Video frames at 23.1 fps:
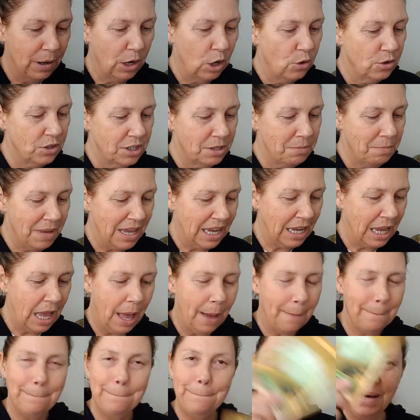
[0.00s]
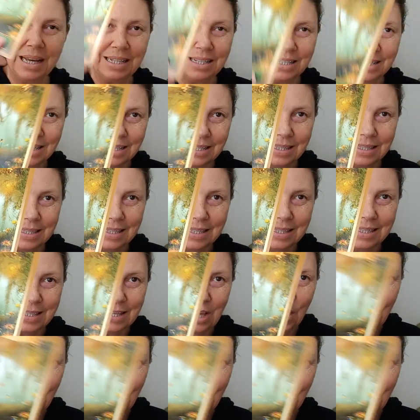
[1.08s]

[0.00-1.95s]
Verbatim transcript: Blossoming Abundance.